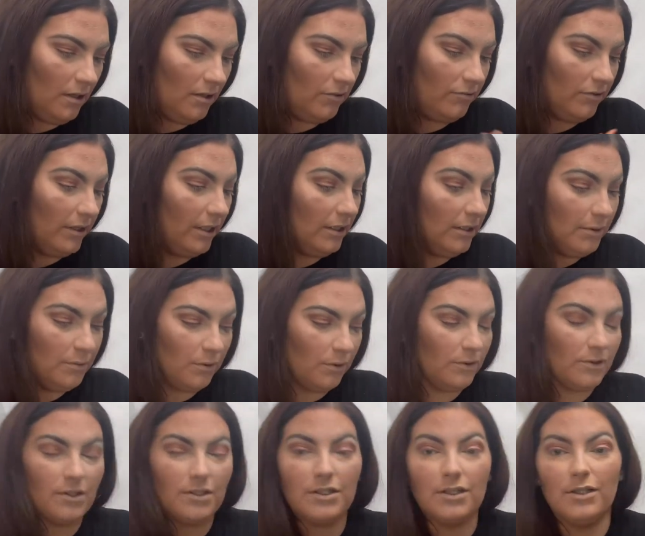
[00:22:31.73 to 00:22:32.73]
really
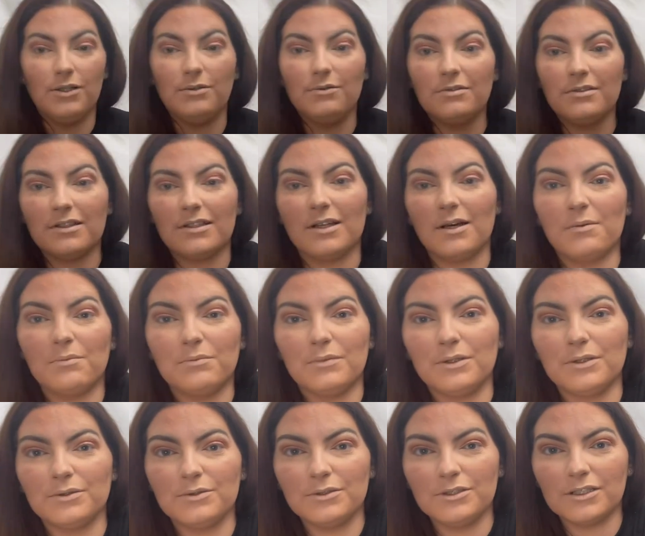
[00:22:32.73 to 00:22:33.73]
want to use that
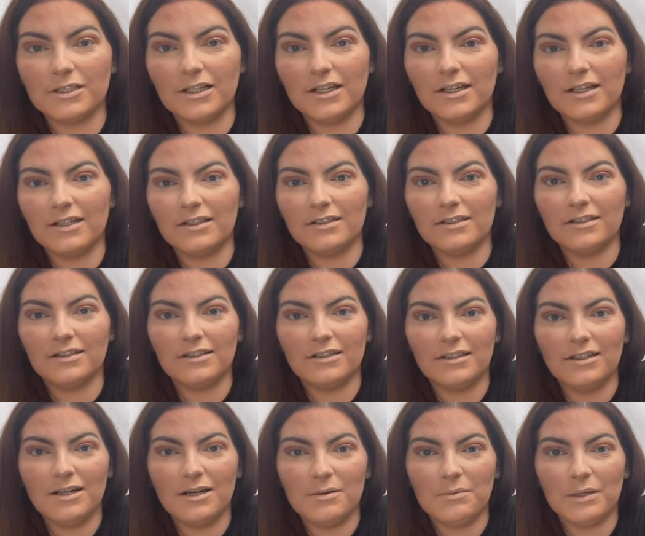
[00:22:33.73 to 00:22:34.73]
blue shade,
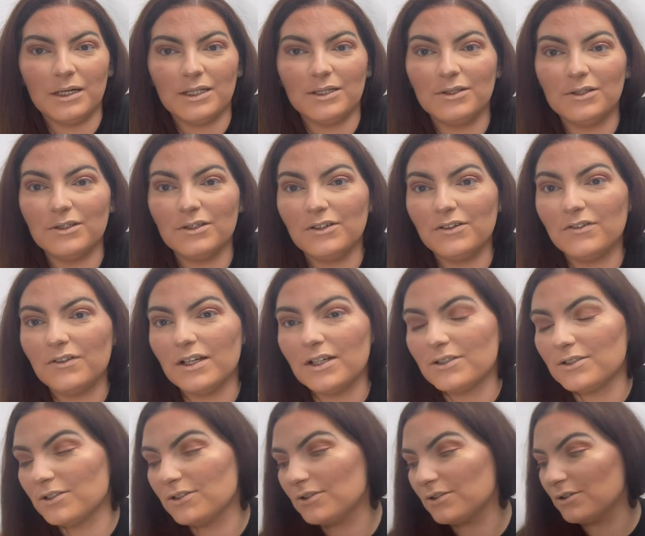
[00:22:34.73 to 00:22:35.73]
but I don't know if that's
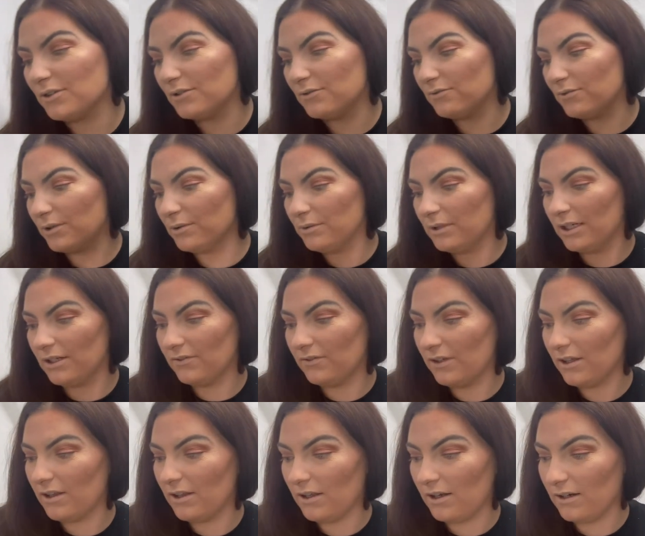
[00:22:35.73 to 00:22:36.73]
just going to ruin
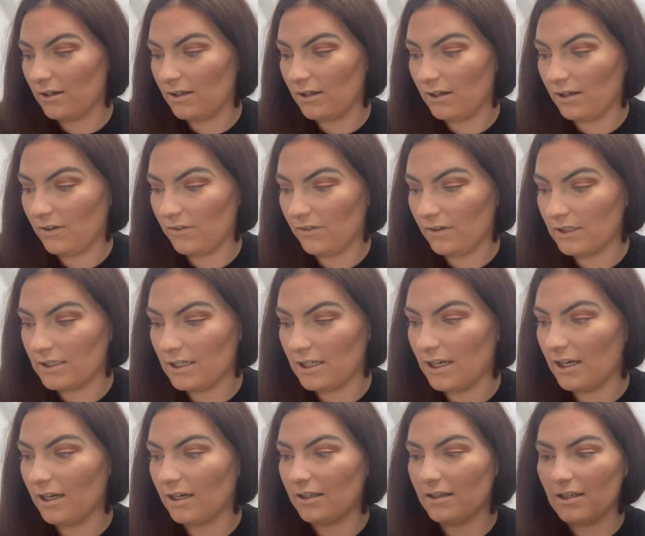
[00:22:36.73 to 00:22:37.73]
everything if I
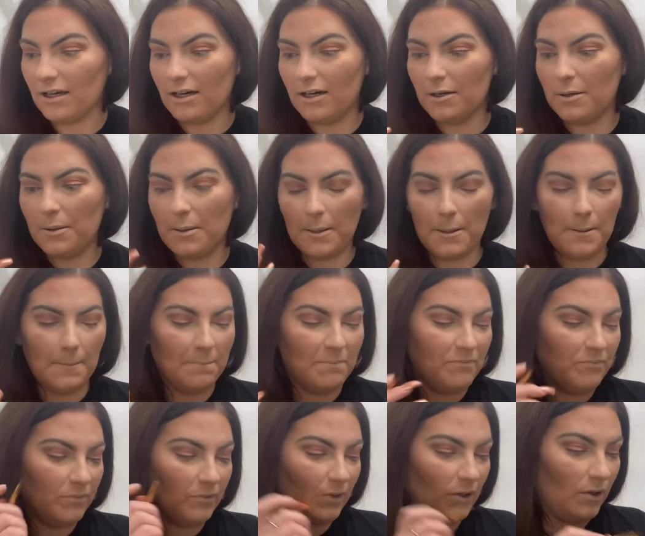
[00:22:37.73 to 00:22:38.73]
take that
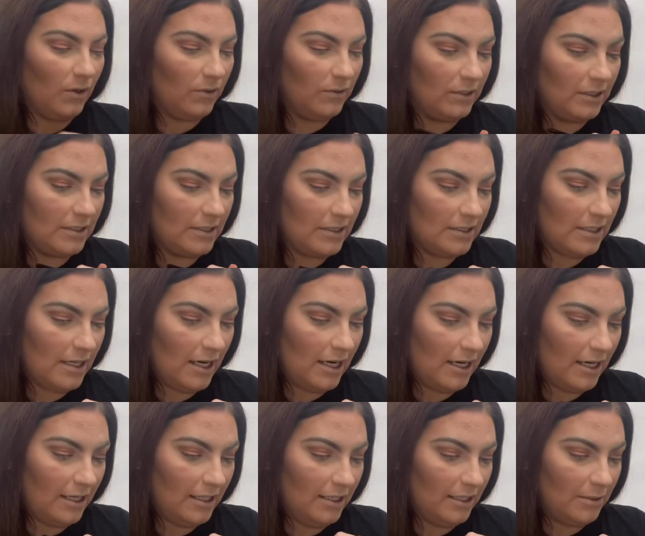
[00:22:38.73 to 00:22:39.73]
on this tiny